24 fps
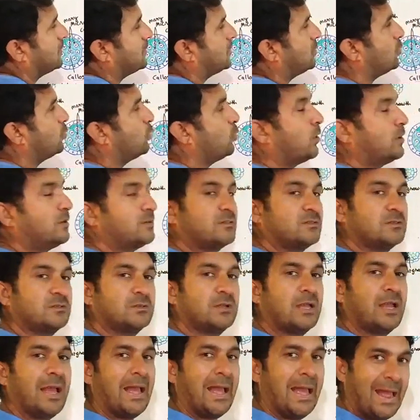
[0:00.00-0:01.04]
towards
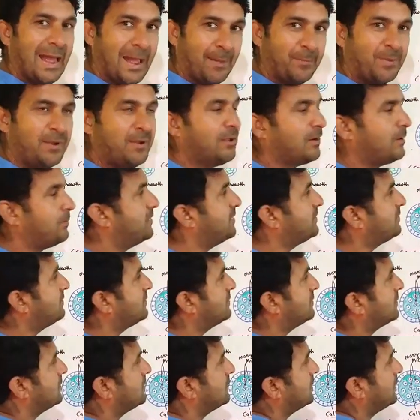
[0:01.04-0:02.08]
epidermis
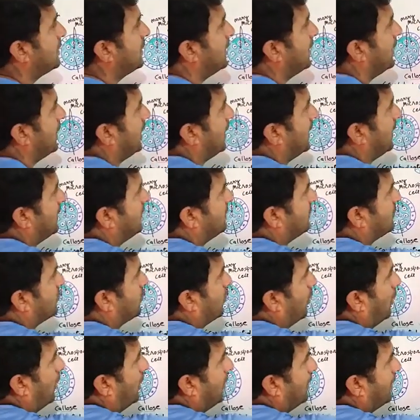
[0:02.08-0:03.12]
is
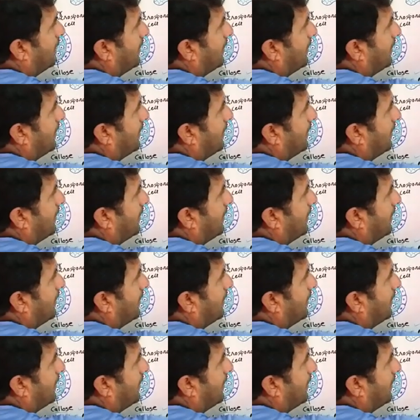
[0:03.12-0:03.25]
called